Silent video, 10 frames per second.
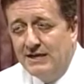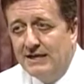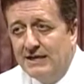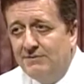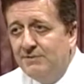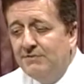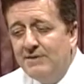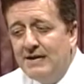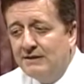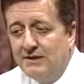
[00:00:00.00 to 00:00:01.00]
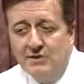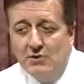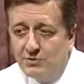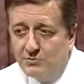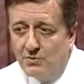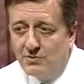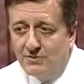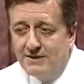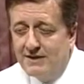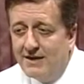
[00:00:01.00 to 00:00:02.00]
If in fact they can go
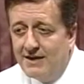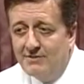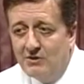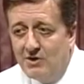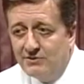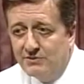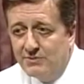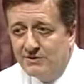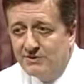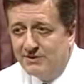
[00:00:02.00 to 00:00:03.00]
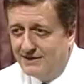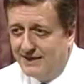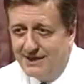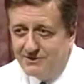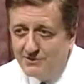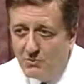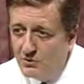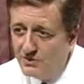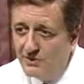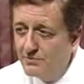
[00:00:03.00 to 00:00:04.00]
smoke-free and not have a loss of business, actually
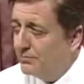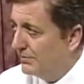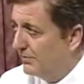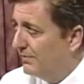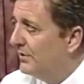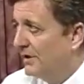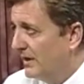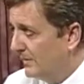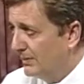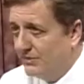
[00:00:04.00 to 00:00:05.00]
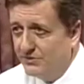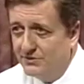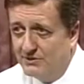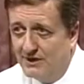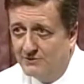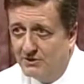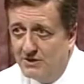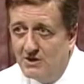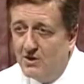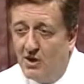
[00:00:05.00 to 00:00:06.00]
most of them prefer it on a personal level.
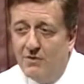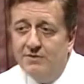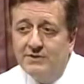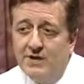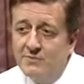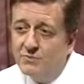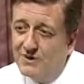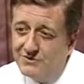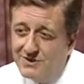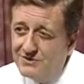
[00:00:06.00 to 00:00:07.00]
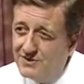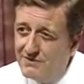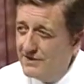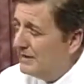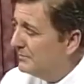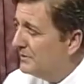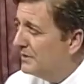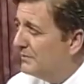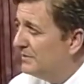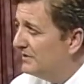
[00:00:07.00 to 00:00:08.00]
Oftentimes restaurants are
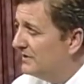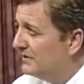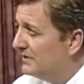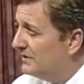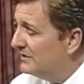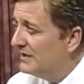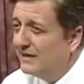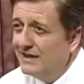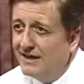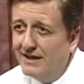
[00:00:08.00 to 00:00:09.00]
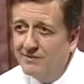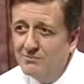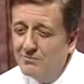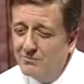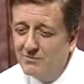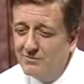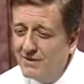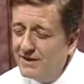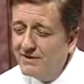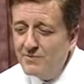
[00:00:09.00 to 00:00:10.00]
family-run businesses, and
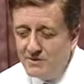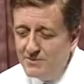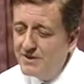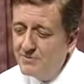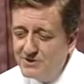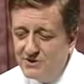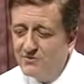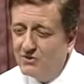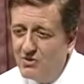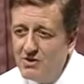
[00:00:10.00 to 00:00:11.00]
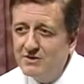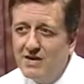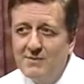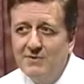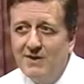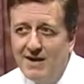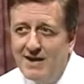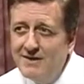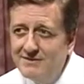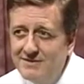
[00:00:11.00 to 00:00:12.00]
many of them that have been in the business for a long time have
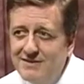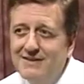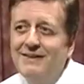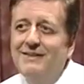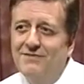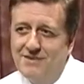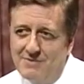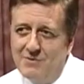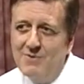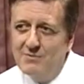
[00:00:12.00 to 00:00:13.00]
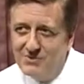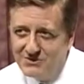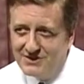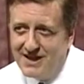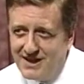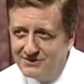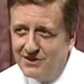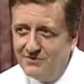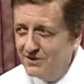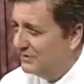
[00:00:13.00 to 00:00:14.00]
had family members that had
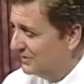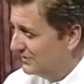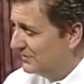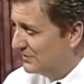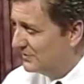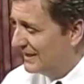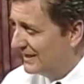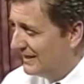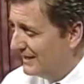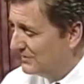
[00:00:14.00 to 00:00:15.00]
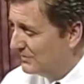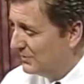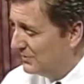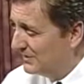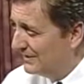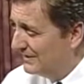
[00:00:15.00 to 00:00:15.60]
suffered illnesses from secondhand smoke.